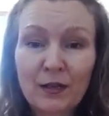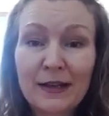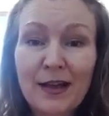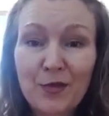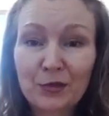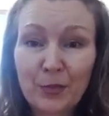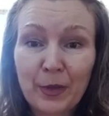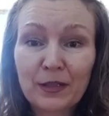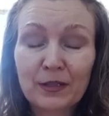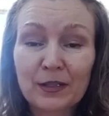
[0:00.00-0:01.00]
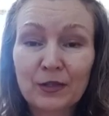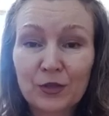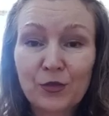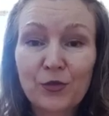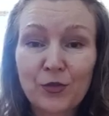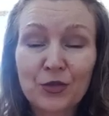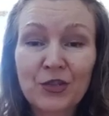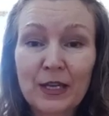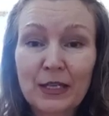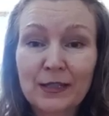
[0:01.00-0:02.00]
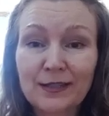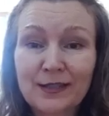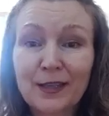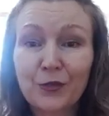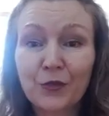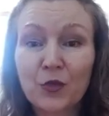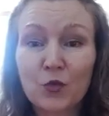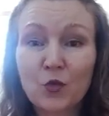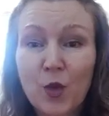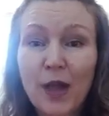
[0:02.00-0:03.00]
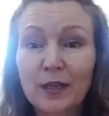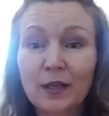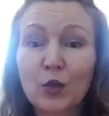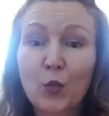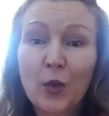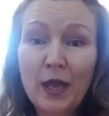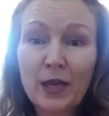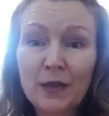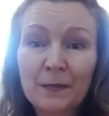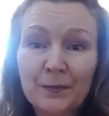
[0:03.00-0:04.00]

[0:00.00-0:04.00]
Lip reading: accountability and doing those things instead of running away.